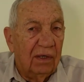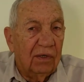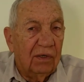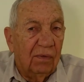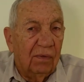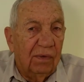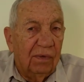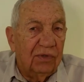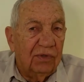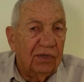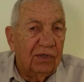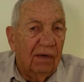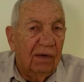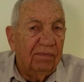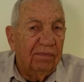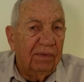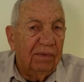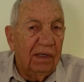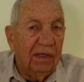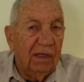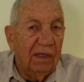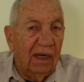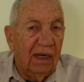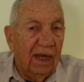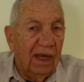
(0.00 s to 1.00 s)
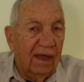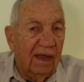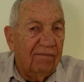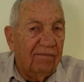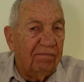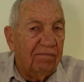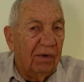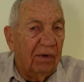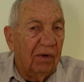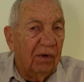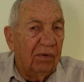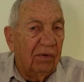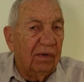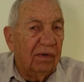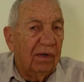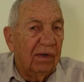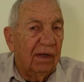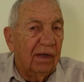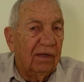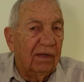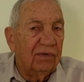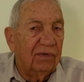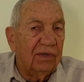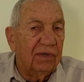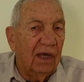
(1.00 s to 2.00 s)
So we jumped in the lifeboat
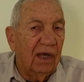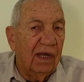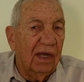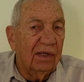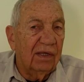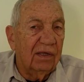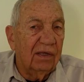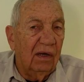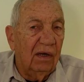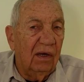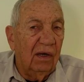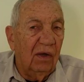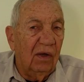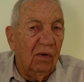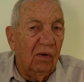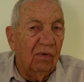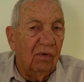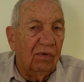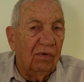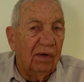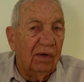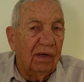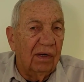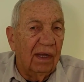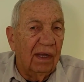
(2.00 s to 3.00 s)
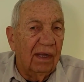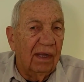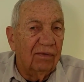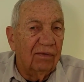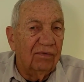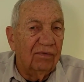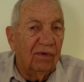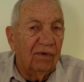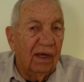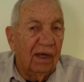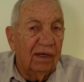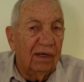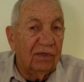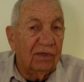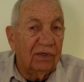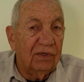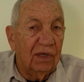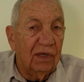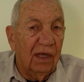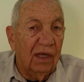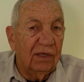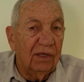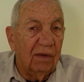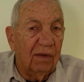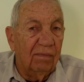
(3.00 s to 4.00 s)
and started to lower it and tried to
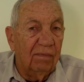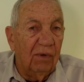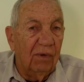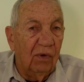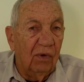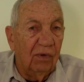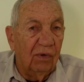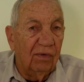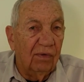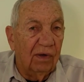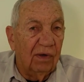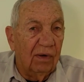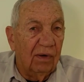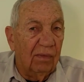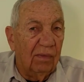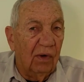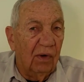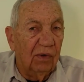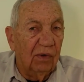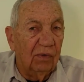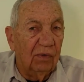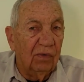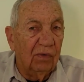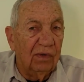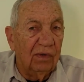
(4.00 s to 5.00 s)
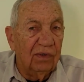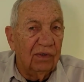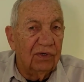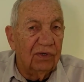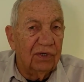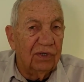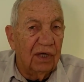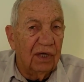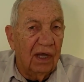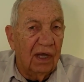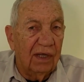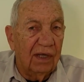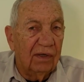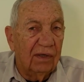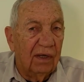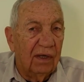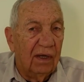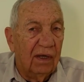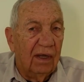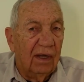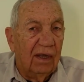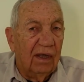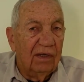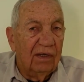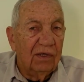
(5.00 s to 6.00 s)
start the motor, and the motor wouldn't start.
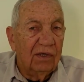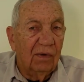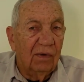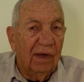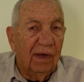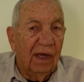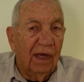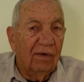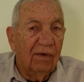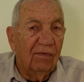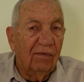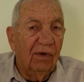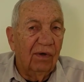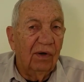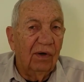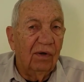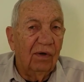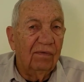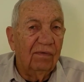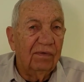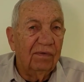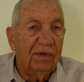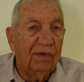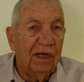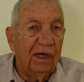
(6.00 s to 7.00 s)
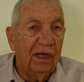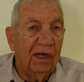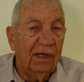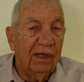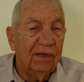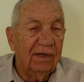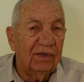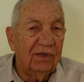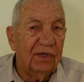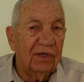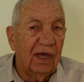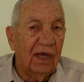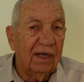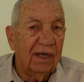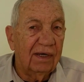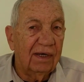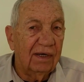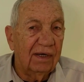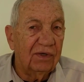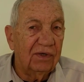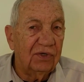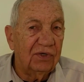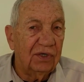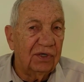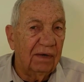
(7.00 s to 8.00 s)
So we had to run over to the other side
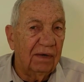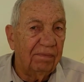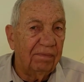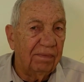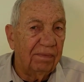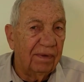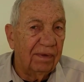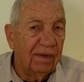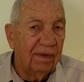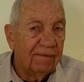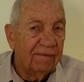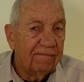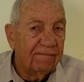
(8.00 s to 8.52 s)
of the ship